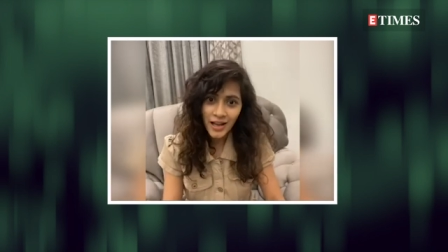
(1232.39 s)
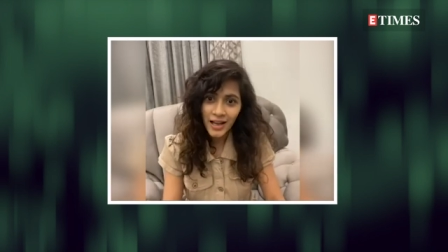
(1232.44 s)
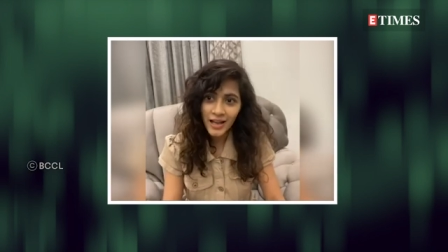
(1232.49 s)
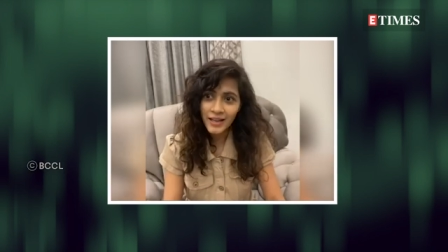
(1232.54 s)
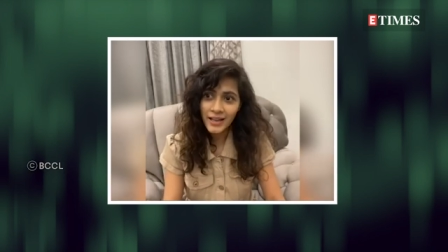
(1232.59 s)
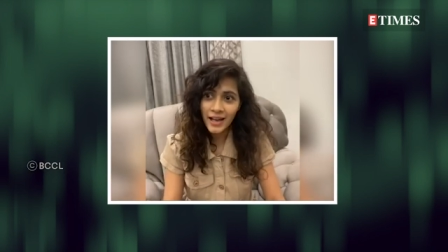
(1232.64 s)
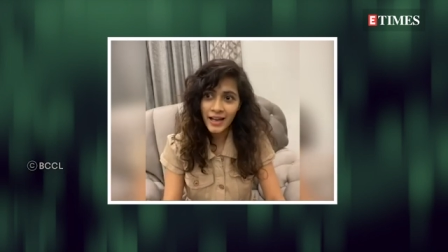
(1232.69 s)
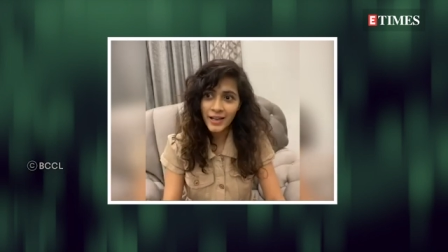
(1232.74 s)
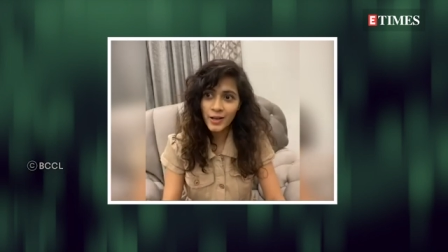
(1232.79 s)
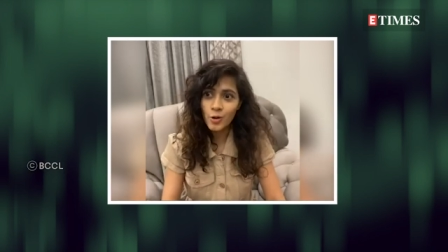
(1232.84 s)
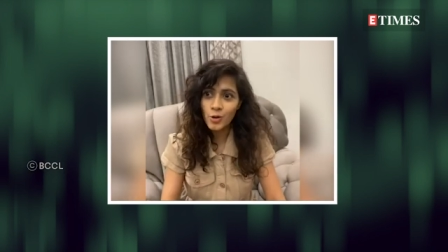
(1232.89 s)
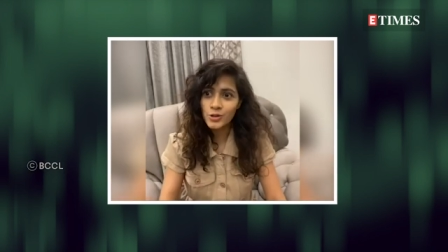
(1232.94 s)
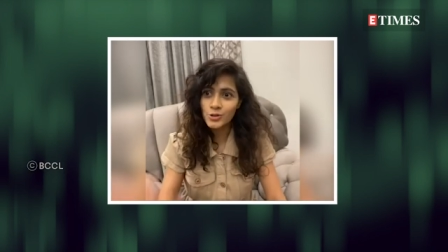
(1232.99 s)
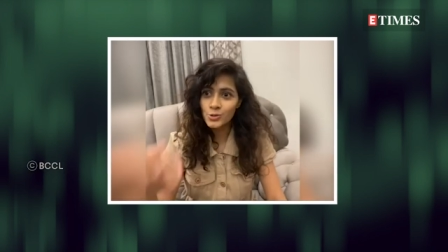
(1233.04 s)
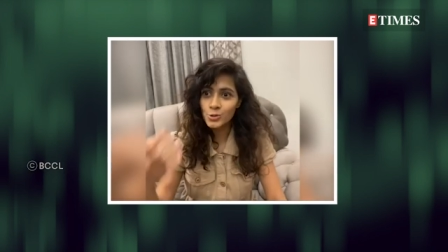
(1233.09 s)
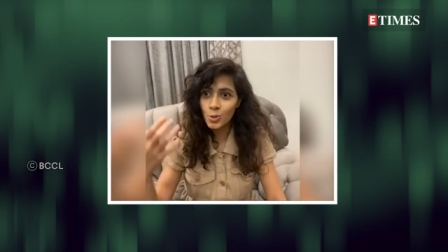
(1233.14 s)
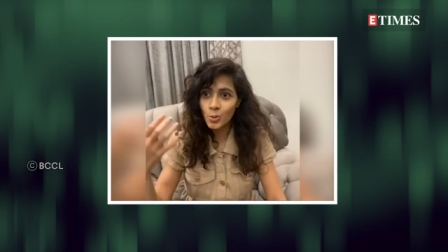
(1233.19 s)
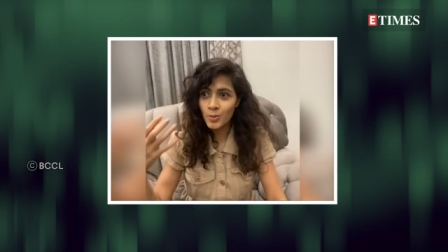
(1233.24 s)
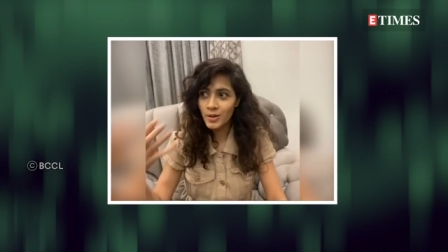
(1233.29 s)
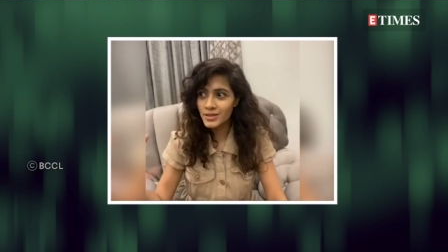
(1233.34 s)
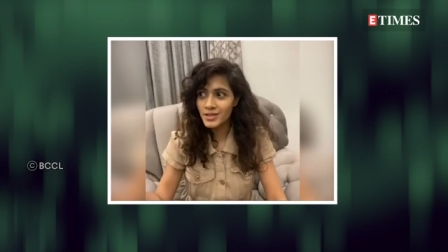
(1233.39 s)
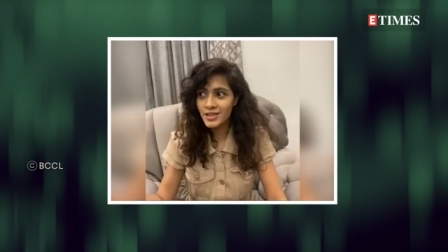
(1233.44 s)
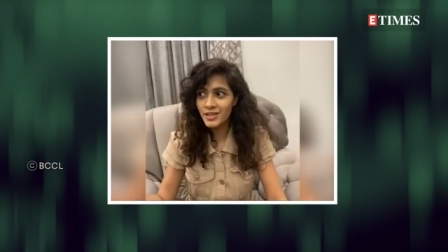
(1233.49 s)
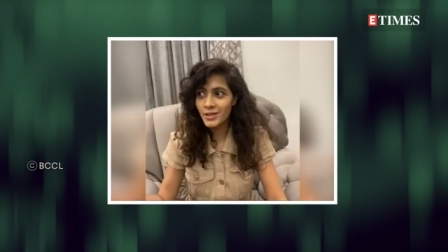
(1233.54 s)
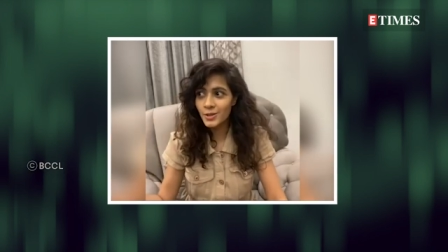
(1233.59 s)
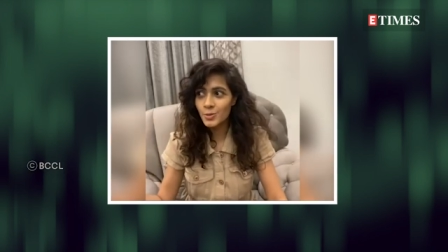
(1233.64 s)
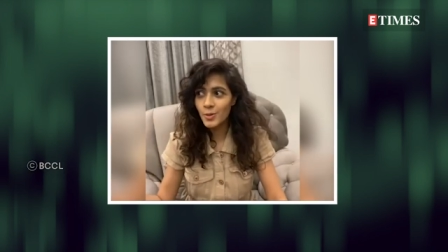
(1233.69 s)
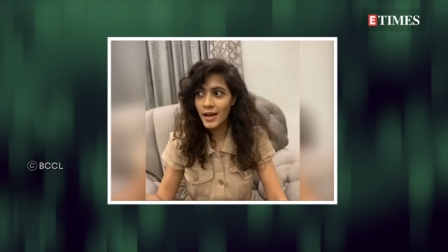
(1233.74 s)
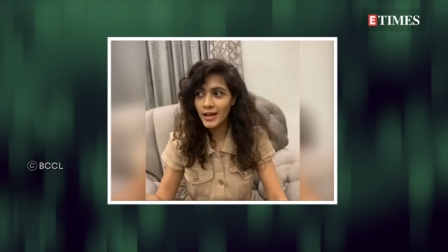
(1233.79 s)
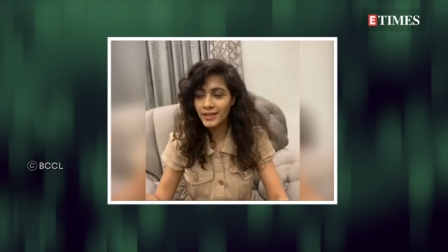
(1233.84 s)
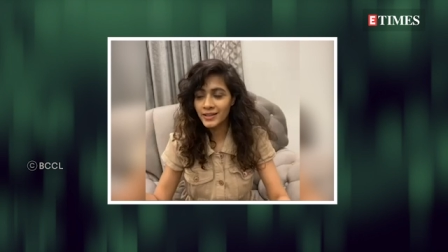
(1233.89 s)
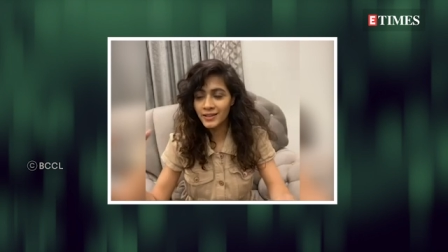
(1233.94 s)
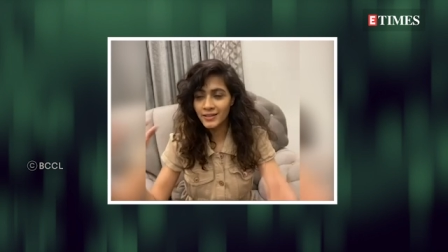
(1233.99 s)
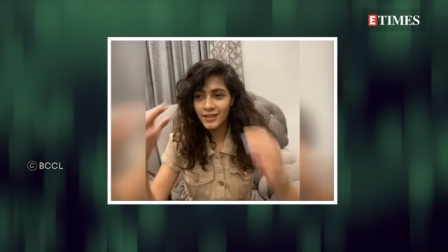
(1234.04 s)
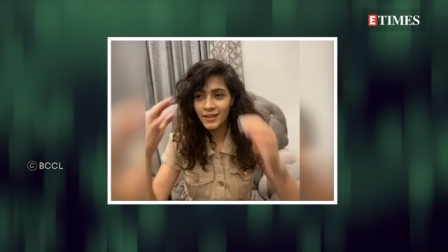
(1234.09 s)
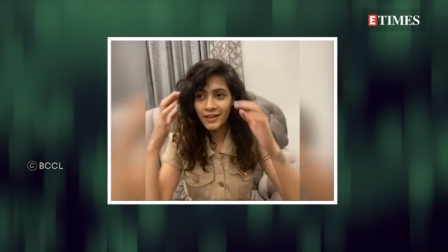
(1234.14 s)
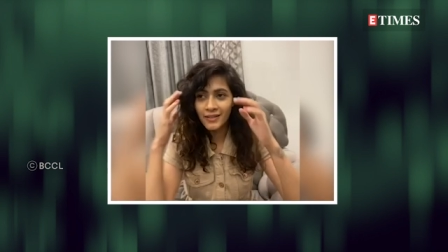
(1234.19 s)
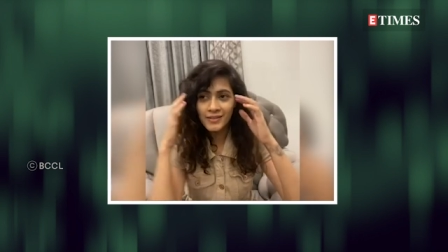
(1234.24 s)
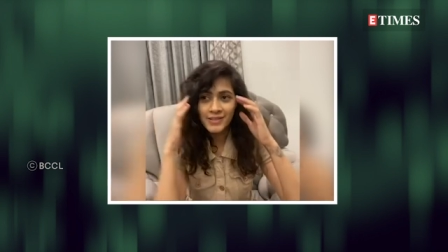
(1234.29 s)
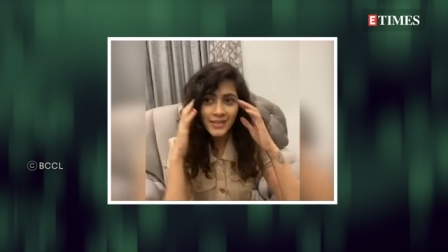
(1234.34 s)
I got so much into acting
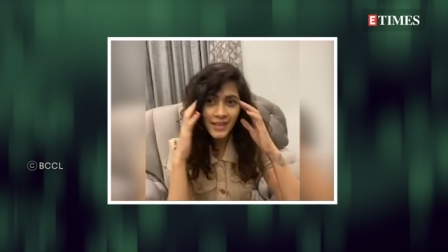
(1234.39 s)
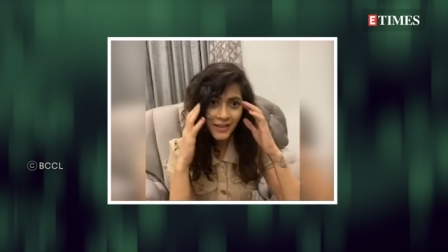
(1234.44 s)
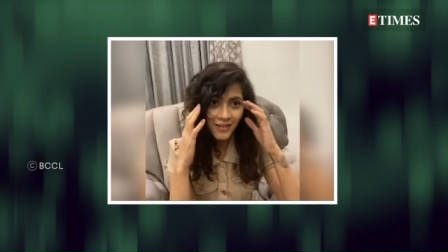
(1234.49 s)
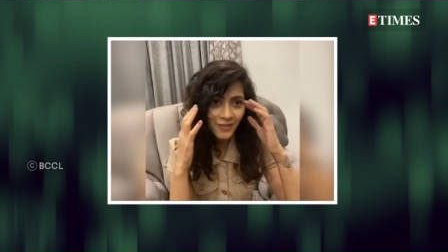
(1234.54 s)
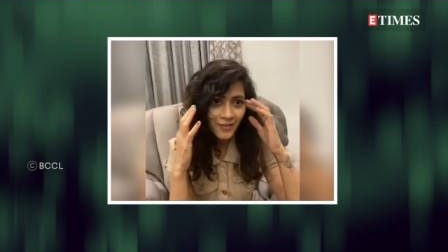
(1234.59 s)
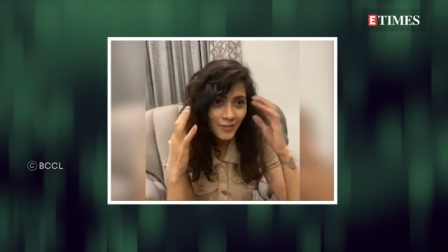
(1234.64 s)
that I was like,